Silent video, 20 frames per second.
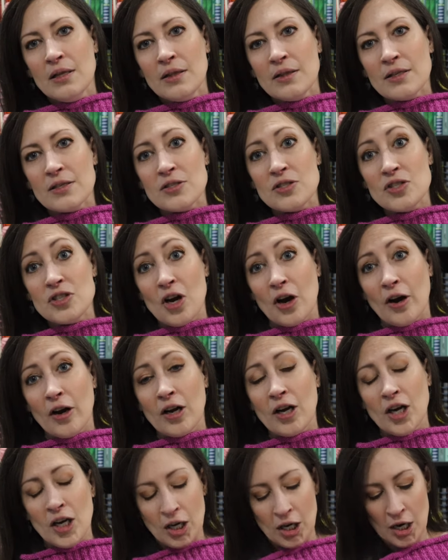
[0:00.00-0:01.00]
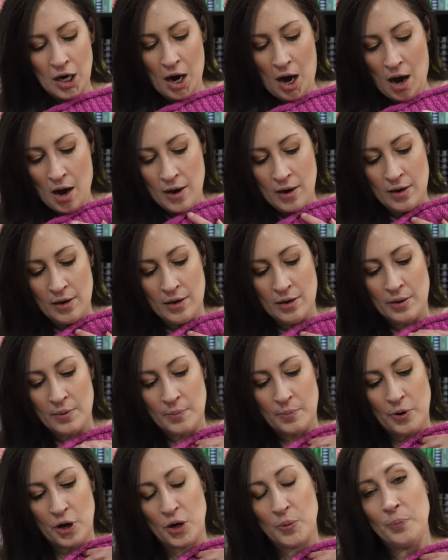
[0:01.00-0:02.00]
the darker
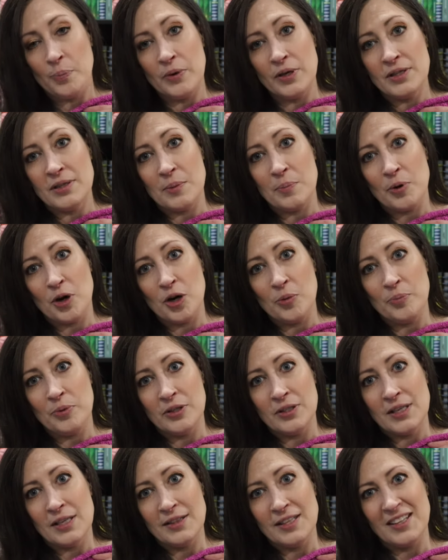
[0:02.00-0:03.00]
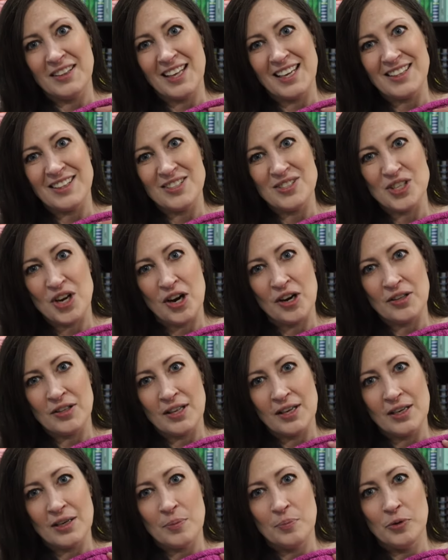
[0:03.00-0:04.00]
purple and the purple and then like the dark
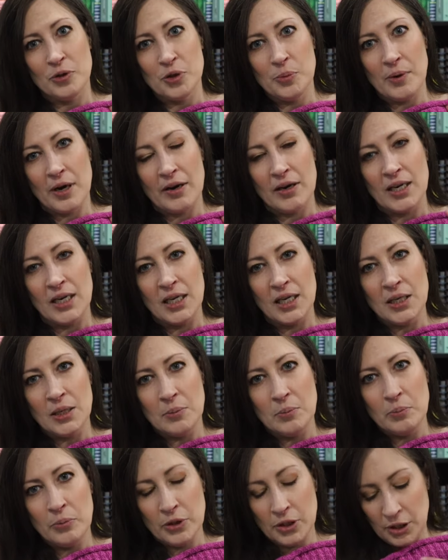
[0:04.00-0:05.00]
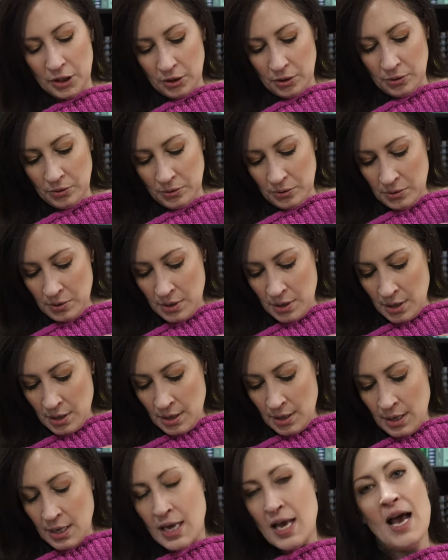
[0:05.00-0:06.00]
like blueberry blue
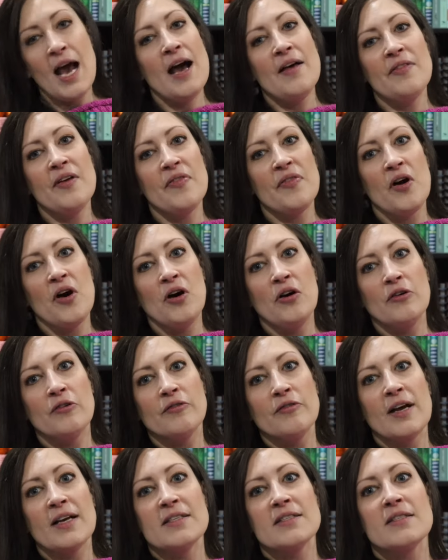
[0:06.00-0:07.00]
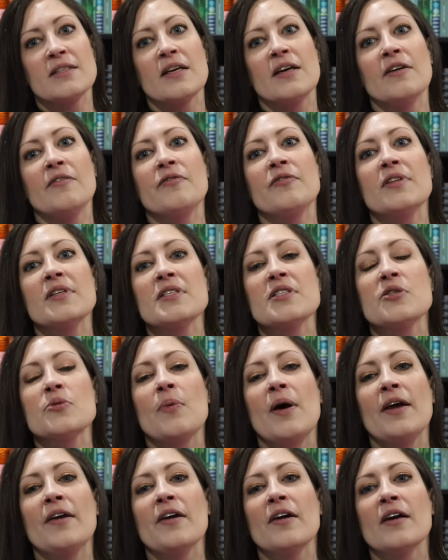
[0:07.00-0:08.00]
and then the whole rest of the
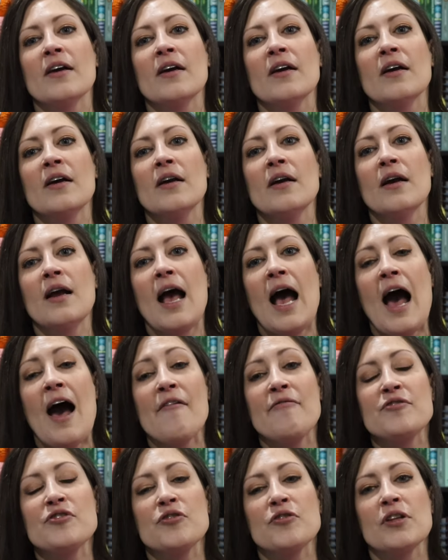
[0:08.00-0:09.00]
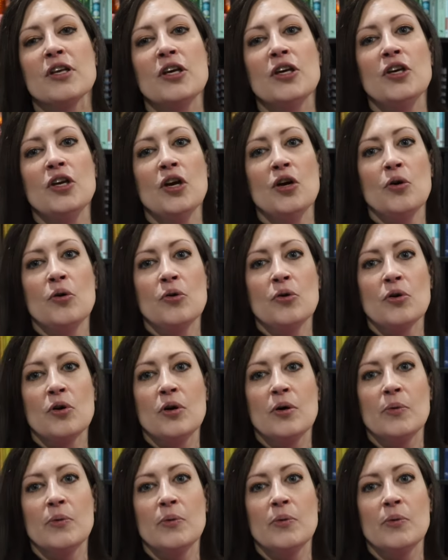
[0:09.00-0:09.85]
sweater after the yoke